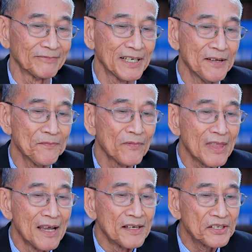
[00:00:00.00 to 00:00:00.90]
Okay,
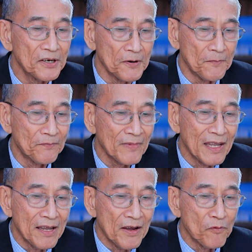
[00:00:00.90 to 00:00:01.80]
so
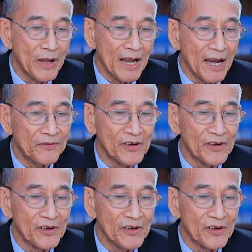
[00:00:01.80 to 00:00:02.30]
we have